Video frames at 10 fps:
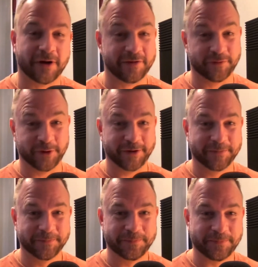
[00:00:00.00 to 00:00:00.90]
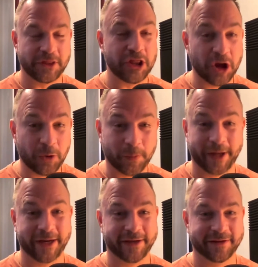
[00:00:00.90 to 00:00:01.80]
Convoy.
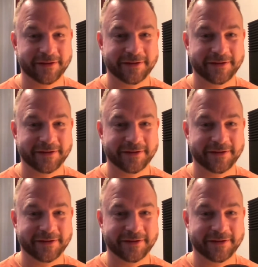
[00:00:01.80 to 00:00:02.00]
Nobody.